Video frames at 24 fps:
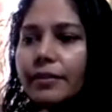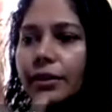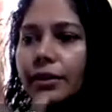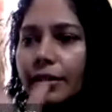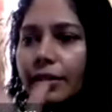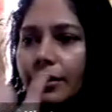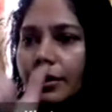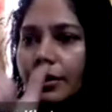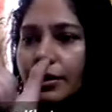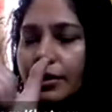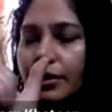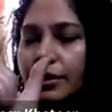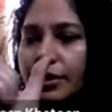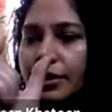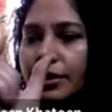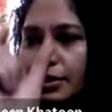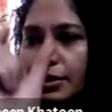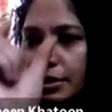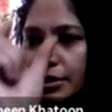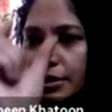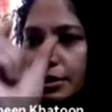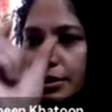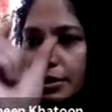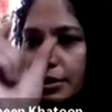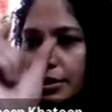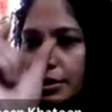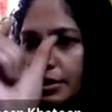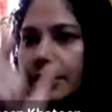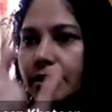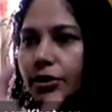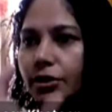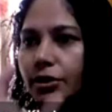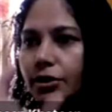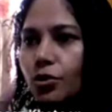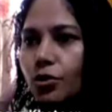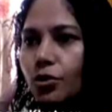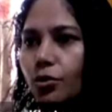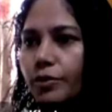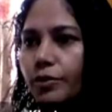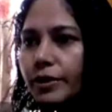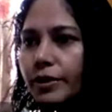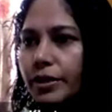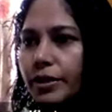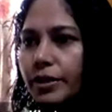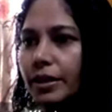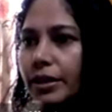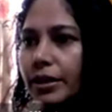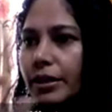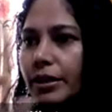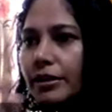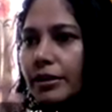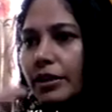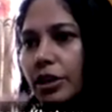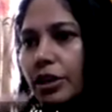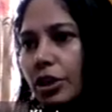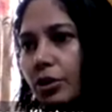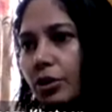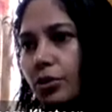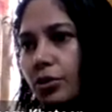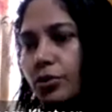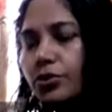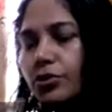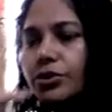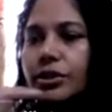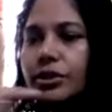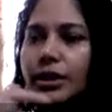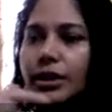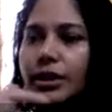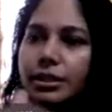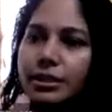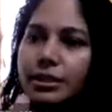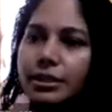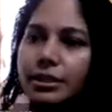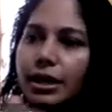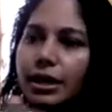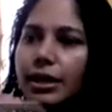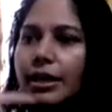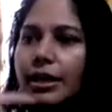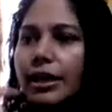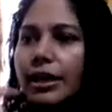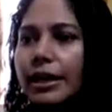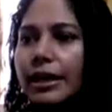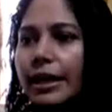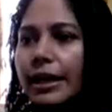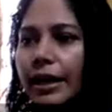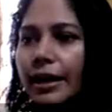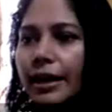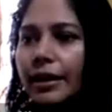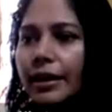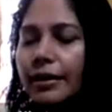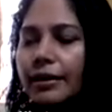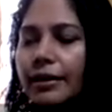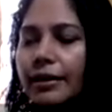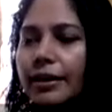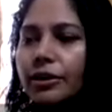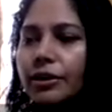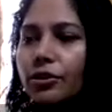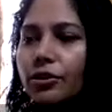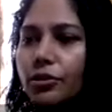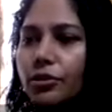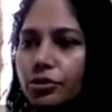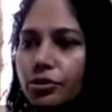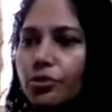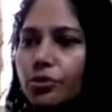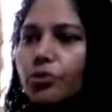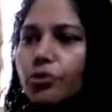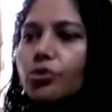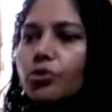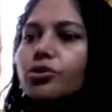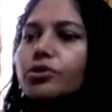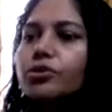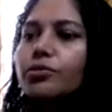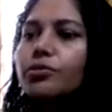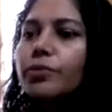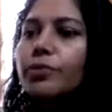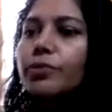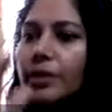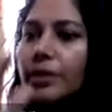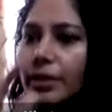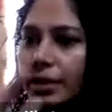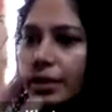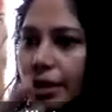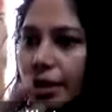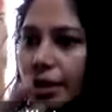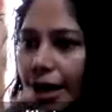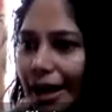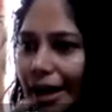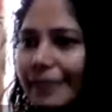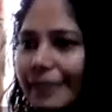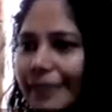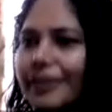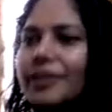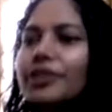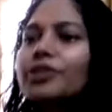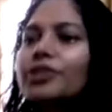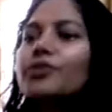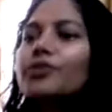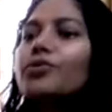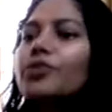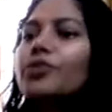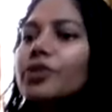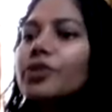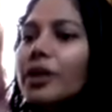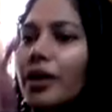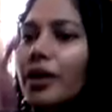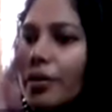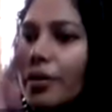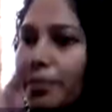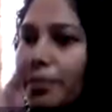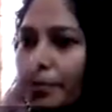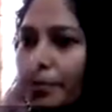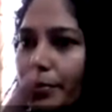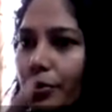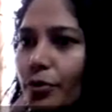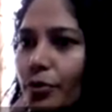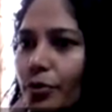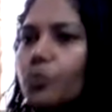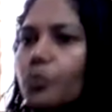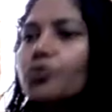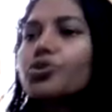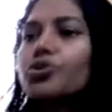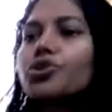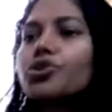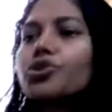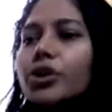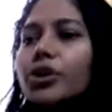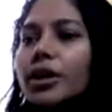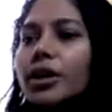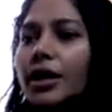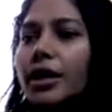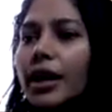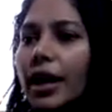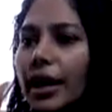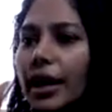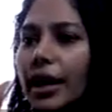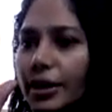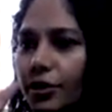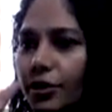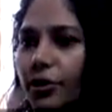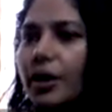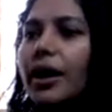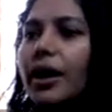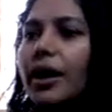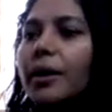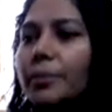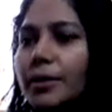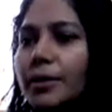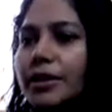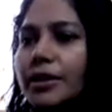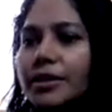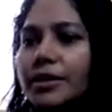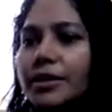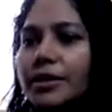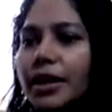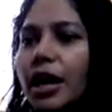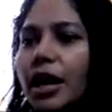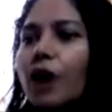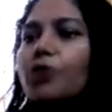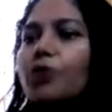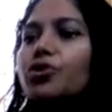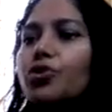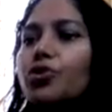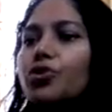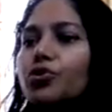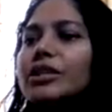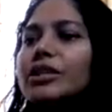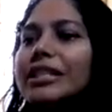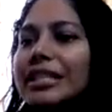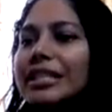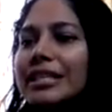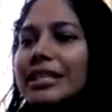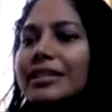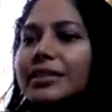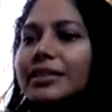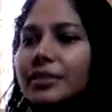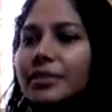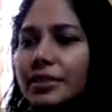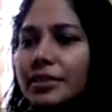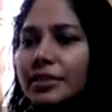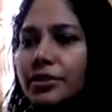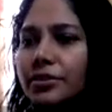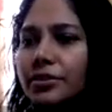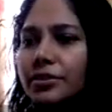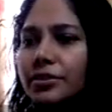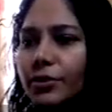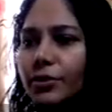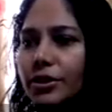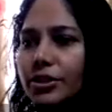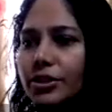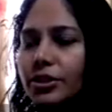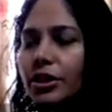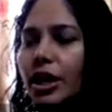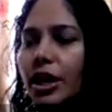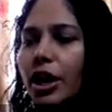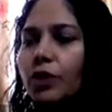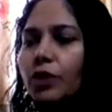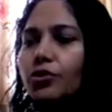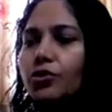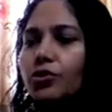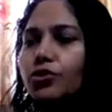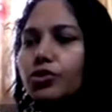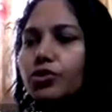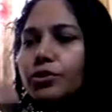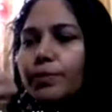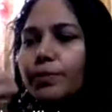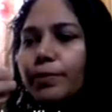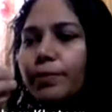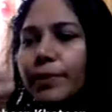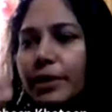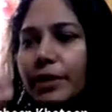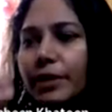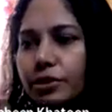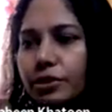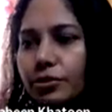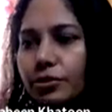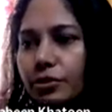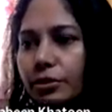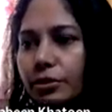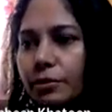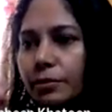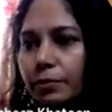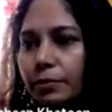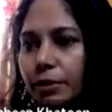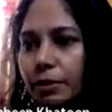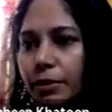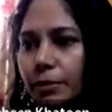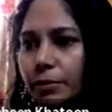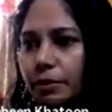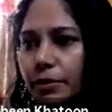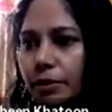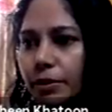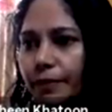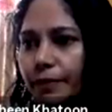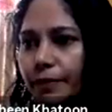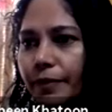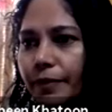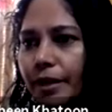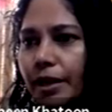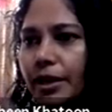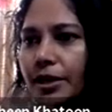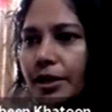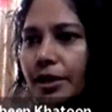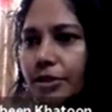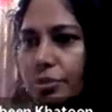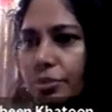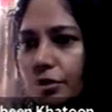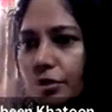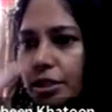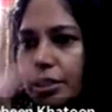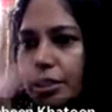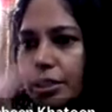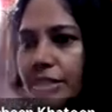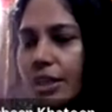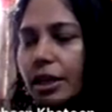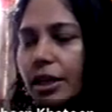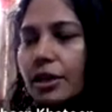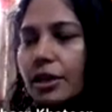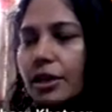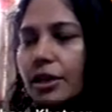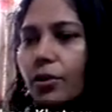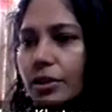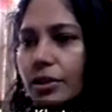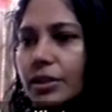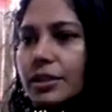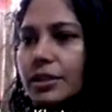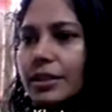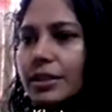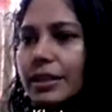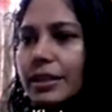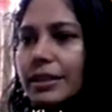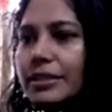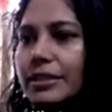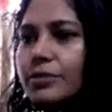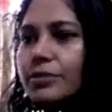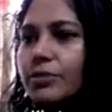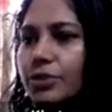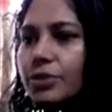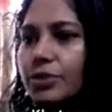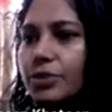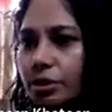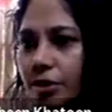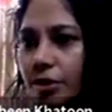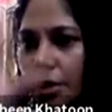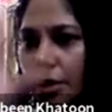uh, just doesn't go with the clothes and skin and hair. It also goes with the attitude, approach, and your calmness, how you deal the situation, how you speak to the people. So these are all the things which,